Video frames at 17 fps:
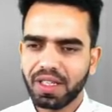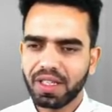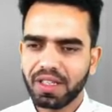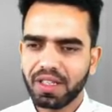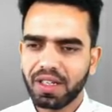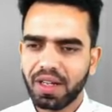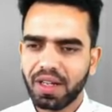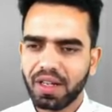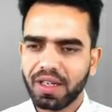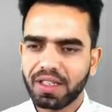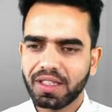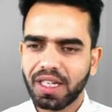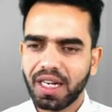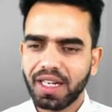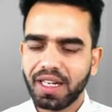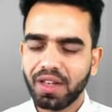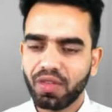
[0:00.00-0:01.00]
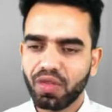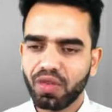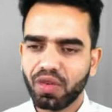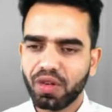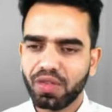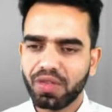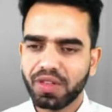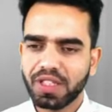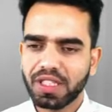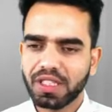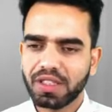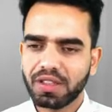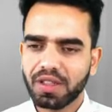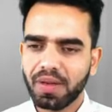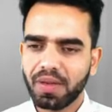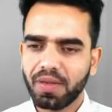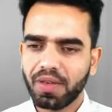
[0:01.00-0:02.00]
The resulting food which
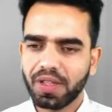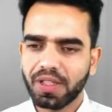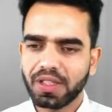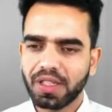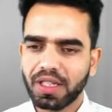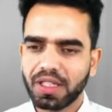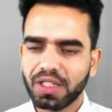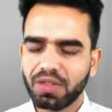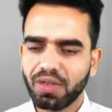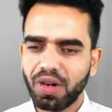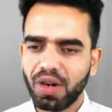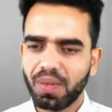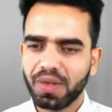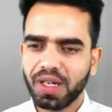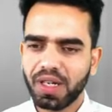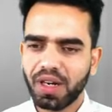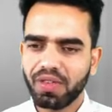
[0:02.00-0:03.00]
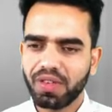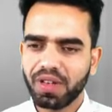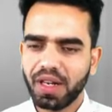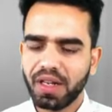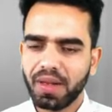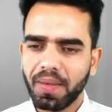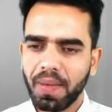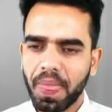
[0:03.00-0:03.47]
is formed after